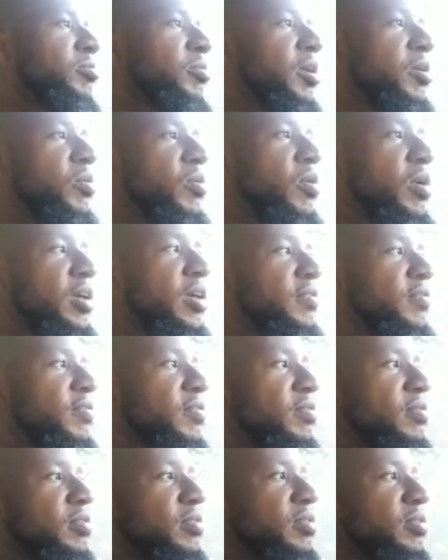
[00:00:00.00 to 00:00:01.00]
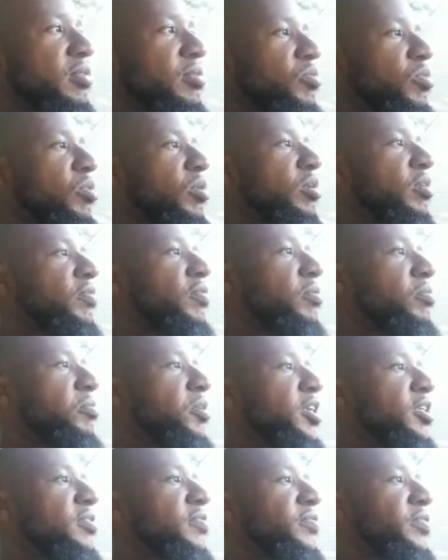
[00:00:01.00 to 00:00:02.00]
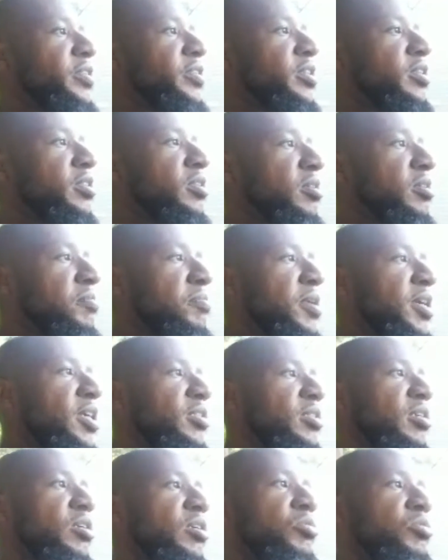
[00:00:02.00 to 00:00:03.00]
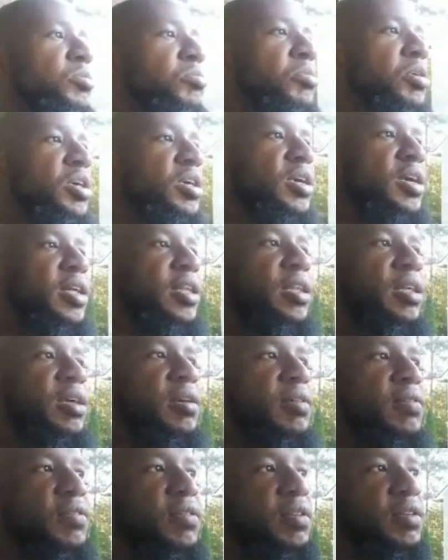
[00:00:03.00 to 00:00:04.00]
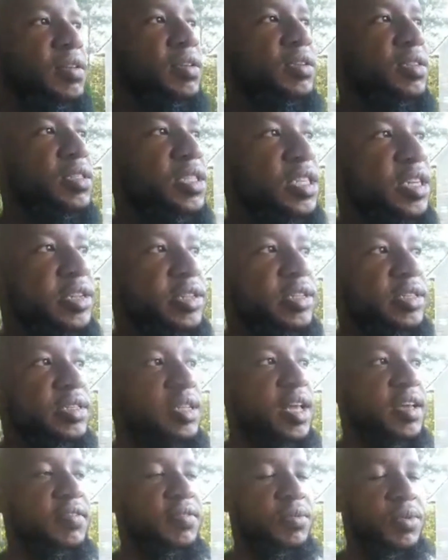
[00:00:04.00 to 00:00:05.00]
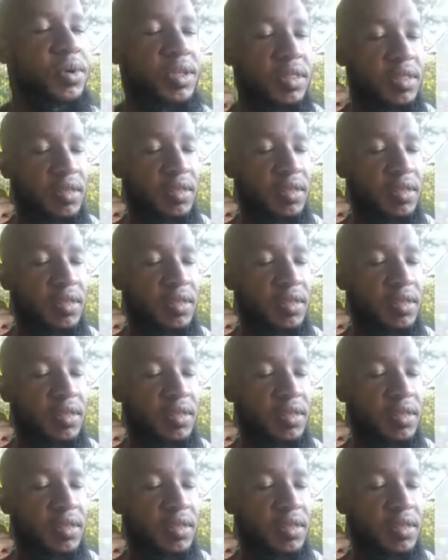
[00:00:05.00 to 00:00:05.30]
my wife, a wonderful best friend, amazing human being I love and share this life with,